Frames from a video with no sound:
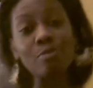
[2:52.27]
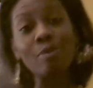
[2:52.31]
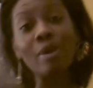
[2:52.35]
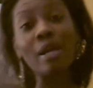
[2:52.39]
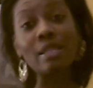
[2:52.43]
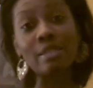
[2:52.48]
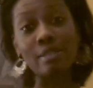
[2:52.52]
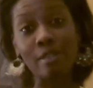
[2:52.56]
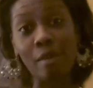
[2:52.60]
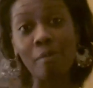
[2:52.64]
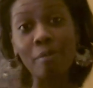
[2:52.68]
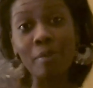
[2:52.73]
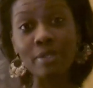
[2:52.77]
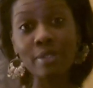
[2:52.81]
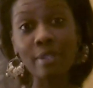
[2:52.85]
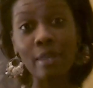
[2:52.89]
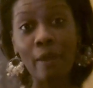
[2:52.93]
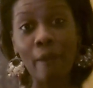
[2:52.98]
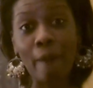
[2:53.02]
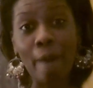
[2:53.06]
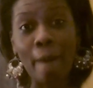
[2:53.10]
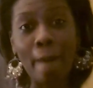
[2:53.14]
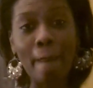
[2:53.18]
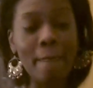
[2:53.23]
why it's almost
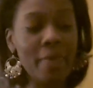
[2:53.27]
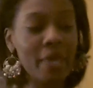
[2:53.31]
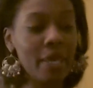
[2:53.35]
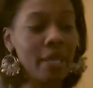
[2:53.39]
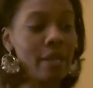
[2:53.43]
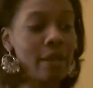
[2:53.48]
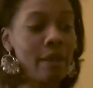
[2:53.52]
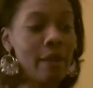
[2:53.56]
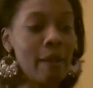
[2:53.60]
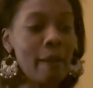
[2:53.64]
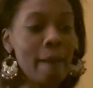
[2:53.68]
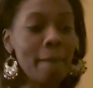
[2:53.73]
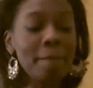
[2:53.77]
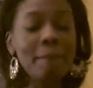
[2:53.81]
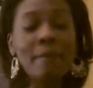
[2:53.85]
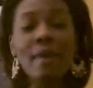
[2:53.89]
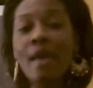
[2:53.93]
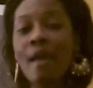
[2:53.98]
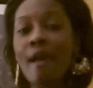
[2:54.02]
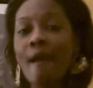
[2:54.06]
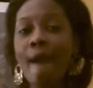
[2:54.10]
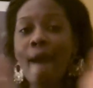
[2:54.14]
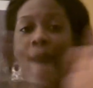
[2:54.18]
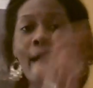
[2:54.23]
gone. But
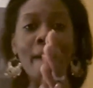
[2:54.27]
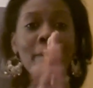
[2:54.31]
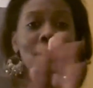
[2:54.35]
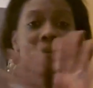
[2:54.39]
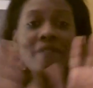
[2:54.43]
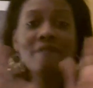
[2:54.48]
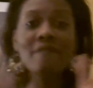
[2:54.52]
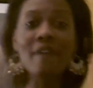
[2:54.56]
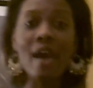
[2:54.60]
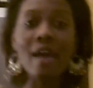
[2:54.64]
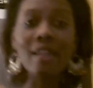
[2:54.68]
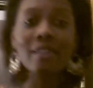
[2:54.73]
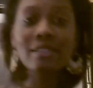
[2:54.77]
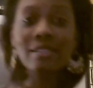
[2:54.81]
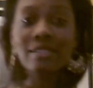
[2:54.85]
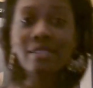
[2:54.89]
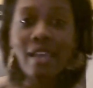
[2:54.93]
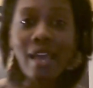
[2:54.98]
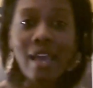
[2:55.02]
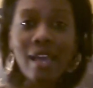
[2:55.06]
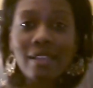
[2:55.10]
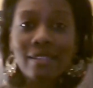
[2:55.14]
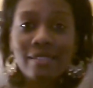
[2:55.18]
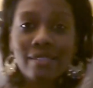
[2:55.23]
happy
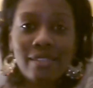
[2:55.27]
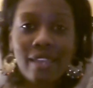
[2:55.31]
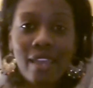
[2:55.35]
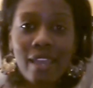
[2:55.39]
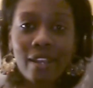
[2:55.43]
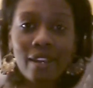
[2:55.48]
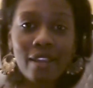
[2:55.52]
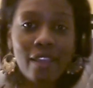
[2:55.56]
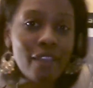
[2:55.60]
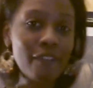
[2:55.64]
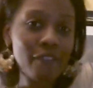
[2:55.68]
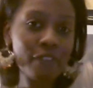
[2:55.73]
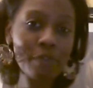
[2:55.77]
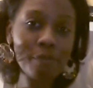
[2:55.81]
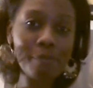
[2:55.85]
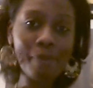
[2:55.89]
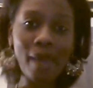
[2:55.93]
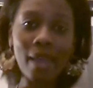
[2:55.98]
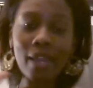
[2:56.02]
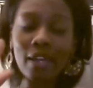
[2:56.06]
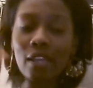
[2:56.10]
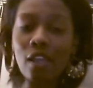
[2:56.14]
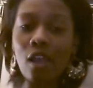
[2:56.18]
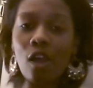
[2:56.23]
Valentine's Day to
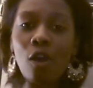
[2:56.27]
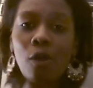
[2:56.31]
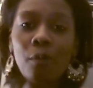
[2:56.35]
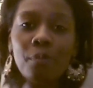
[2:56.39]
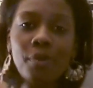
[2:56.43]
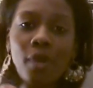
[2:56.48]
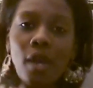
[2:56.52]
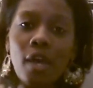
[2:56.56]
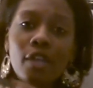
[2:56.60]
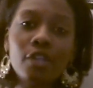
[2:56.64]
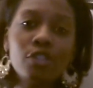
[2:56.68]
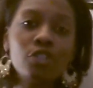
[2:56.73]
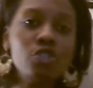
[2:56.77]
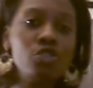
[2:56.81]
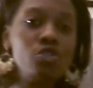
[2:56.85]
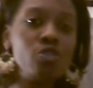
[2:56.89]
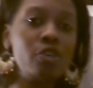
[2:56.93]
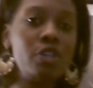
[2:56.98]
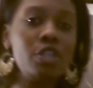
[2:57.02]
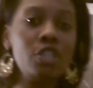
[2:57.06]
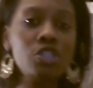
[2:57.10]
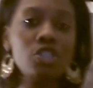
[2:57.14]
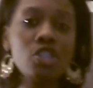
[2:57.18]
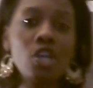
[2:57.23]
everybody. I hope y'all
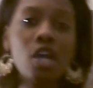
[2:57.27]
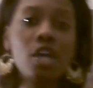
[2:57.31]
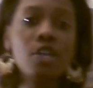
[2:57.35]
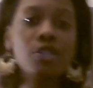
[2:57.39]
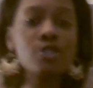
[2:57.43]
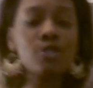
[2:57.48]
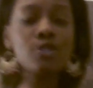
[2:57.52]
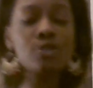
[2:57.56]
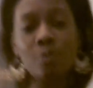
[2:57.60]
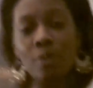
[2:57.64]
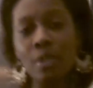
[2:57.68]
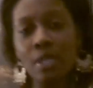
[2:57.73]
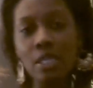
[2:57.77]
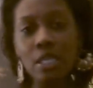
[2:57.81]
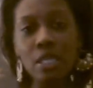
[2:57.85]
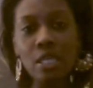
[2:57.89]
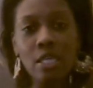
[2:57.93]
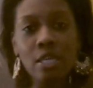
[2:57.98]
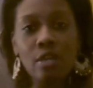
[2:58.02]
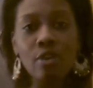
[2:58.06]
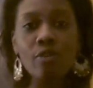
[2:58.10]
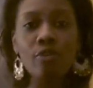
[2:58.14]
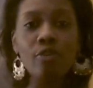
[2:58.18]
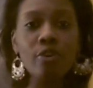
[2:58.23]
enjoyed y'all
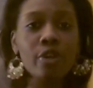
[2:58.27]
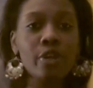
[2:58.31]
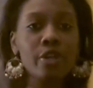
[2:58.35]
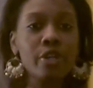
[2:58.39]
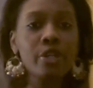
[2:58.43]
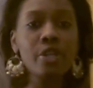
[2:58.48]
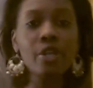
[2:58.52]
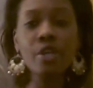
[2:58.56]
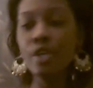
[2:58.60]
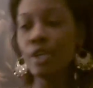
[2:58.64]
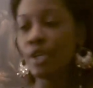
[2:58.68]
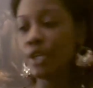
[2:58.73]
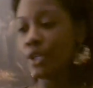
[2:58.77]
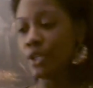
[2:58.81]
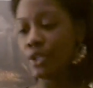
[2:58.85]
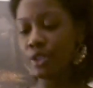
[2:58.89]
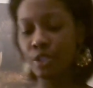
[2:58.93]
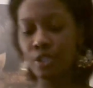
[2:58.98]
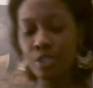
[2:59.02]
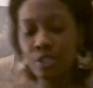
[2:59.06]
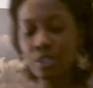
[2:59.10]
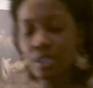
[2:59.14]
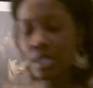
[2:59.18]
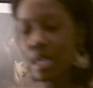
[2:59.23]
sweetie or
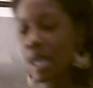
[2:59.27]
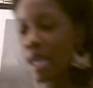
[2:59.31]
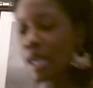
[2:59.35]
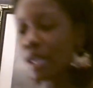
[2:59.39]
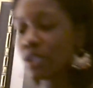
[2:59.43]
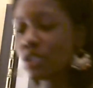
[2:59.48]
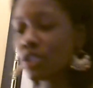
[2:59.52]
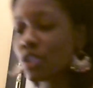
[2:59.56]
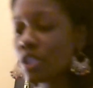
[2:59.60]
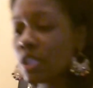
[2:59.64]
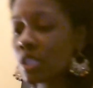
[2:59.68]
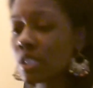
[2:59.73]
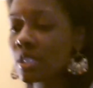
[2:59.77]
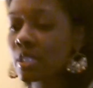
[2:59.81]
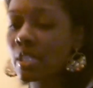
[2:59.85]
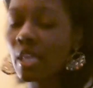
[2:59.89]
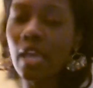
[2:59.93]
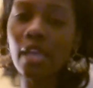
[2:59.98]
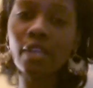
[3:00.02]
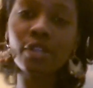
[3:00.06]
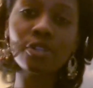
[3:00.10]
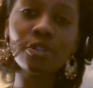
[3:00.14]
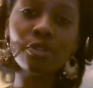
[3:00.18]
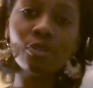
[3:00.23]
you side chick,
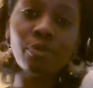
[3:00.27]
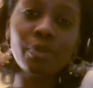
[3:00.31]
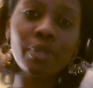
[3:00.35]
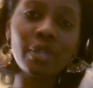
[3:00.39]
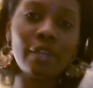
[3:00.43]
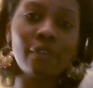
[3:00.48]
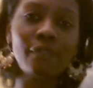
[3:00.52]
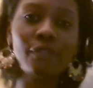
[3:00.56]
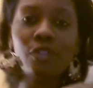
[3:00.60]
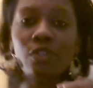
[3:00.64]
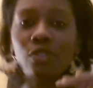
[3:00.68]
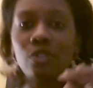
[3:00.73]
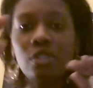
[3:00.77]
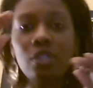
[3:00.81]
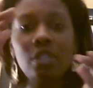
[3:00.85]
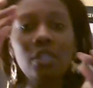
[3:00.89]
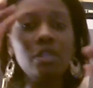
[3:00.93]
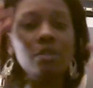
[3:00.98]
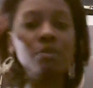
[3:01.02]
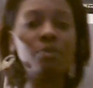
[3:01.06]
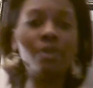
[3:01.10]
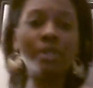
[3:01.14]
side dude, whatever you did,